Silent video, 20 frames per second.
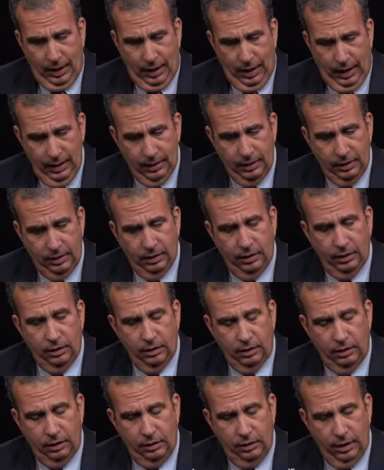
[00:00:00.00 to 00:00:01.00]
I
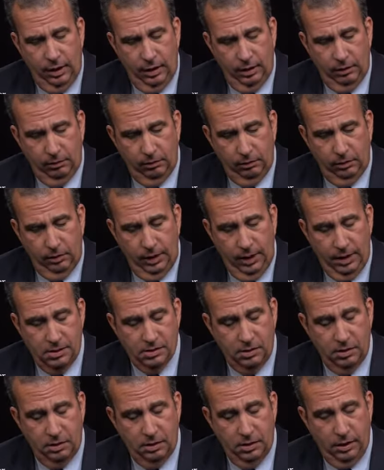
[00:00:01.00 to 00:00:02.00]
think that the
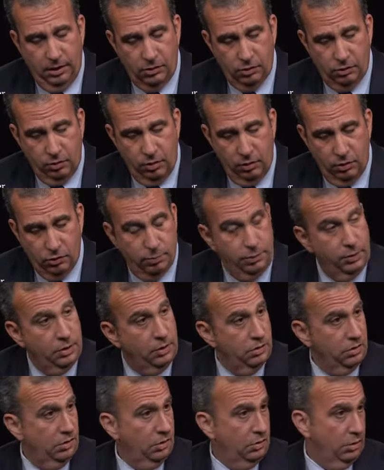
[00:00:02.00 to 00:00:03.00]
asset class grows
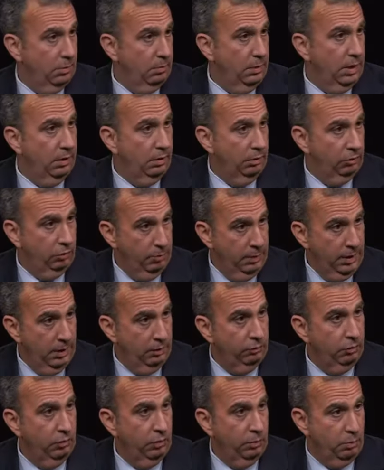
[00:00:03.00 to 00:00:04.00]
because there's a
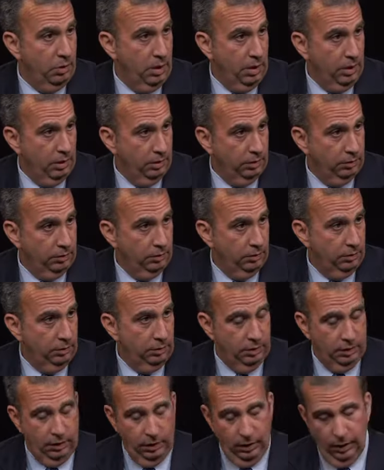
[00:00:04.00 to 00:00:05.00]
demand for the product.
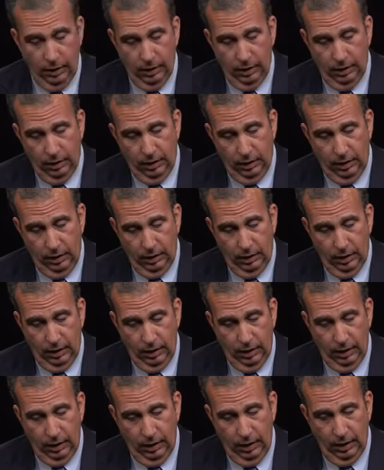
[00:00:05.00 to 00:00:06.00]
And
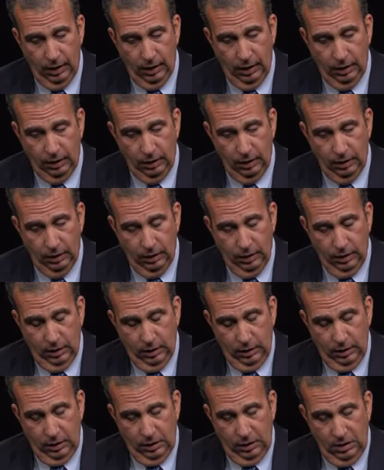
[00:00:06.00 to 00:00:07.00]
in a
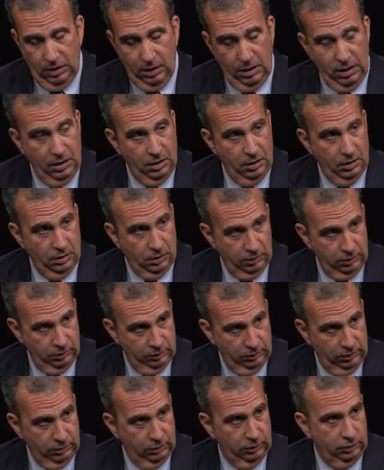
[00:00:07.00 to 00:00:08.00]

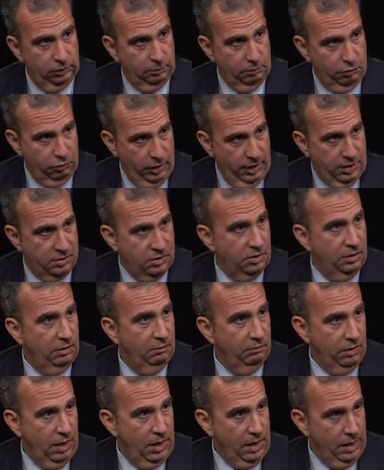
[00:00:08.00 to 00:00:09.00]
yield-depressed
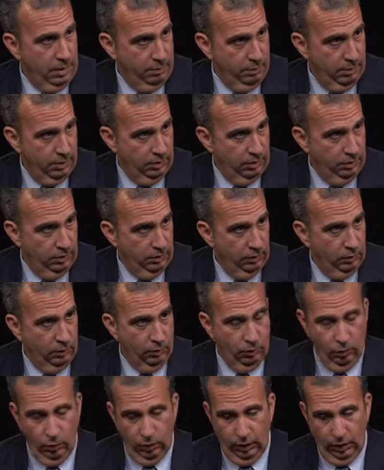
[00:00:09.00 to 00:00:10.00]
environment
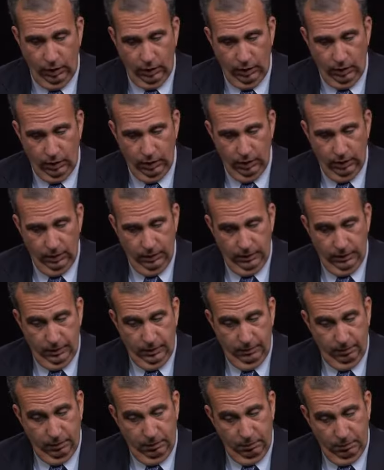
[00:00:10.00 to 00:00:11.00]
where
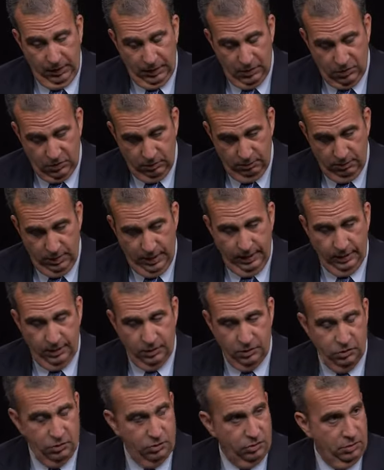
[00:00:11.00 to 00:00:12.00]
pension
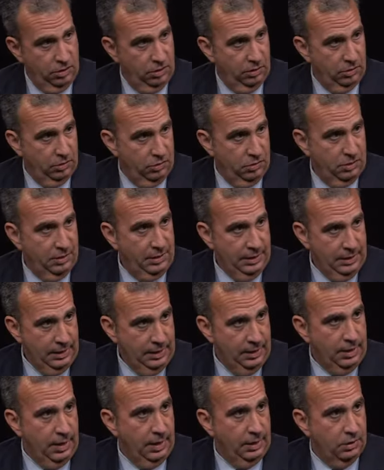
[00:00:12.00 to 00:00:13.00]
managers and others
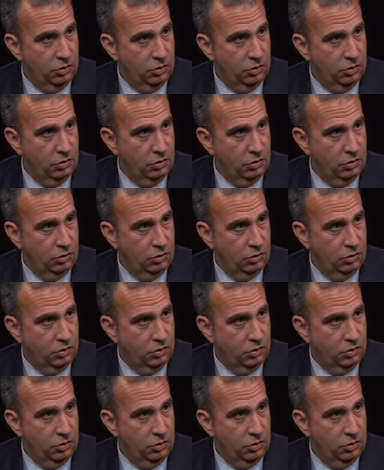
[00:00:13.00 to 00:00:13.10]
need a